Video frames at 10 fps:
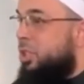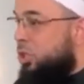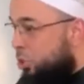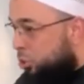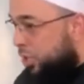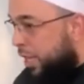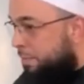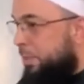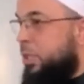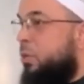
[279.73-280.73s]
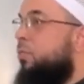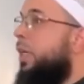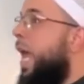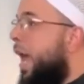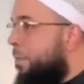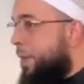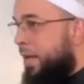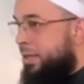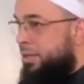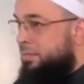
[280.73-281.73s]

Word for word: Use them, but don't rely upon them.